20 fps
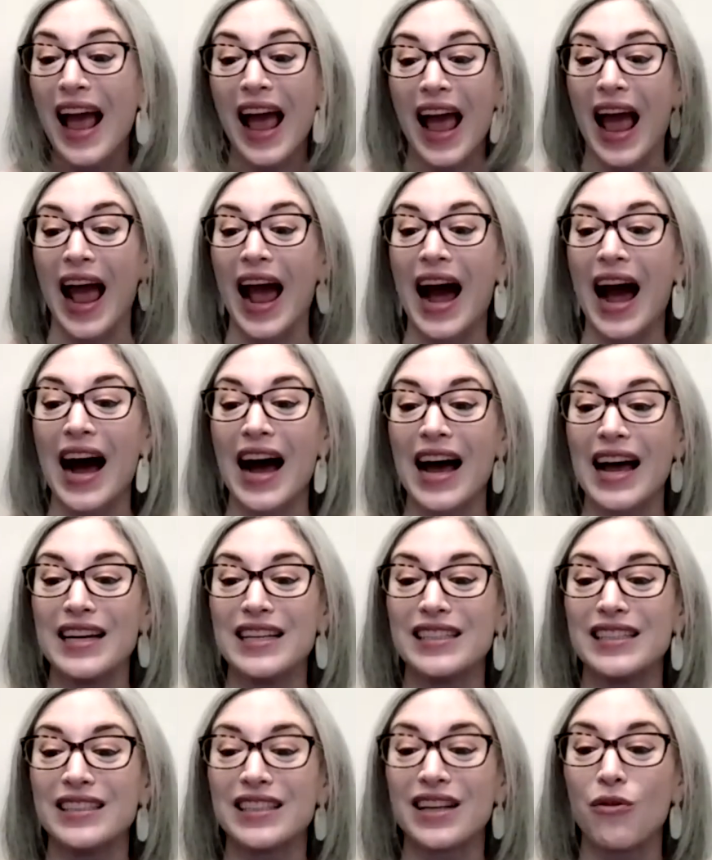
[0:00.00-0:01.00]

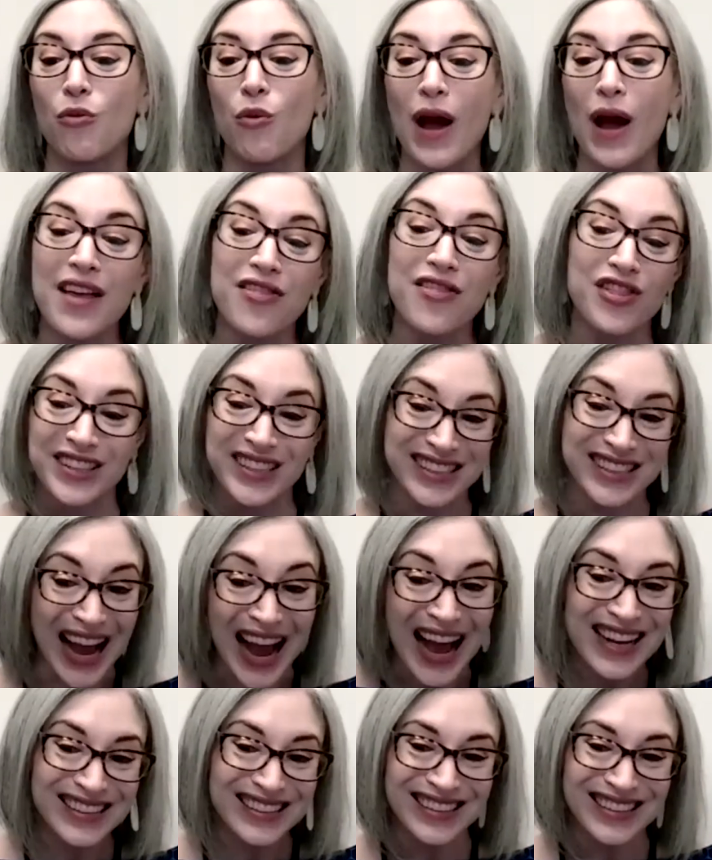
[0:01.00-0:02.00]
And when the
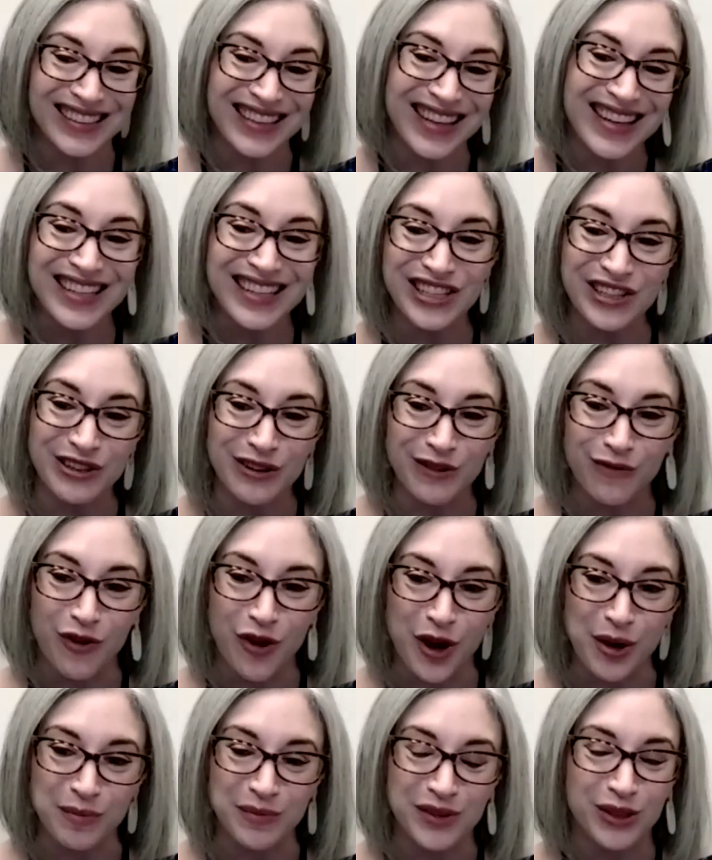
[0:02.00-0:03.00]
satin
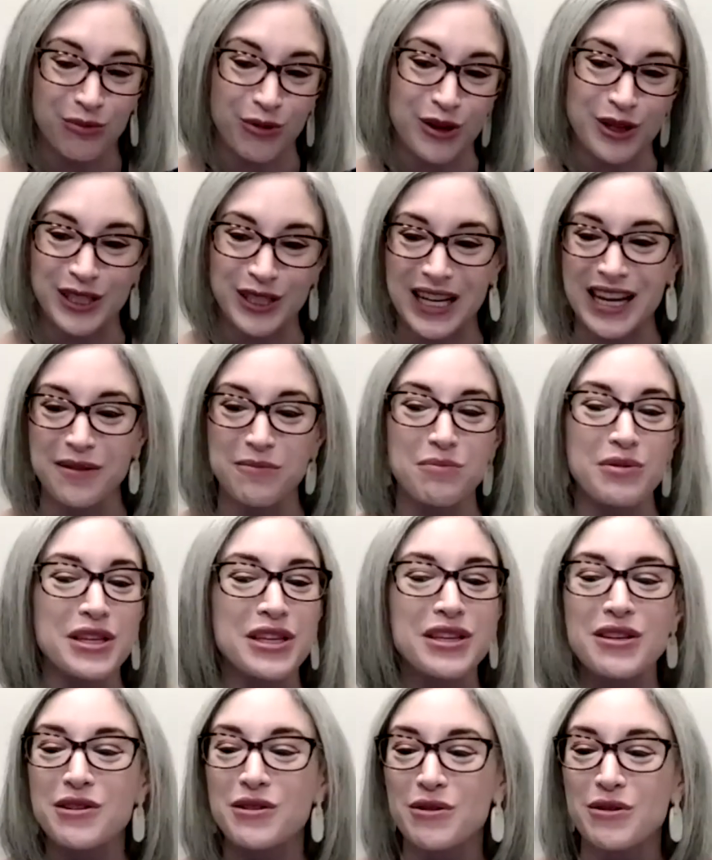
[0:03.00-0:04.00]
uniforms were
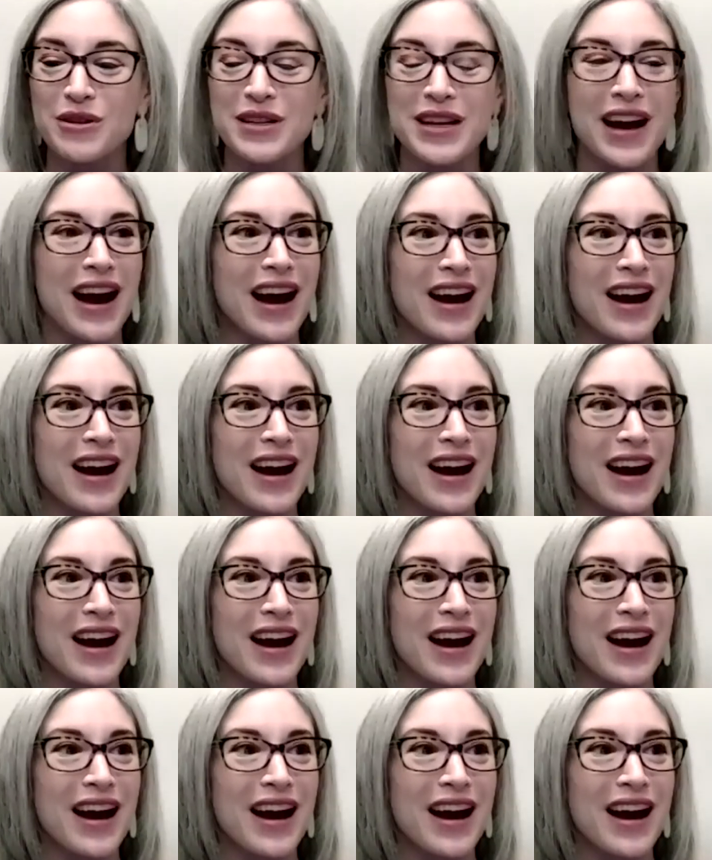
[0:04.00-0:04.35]
debuted,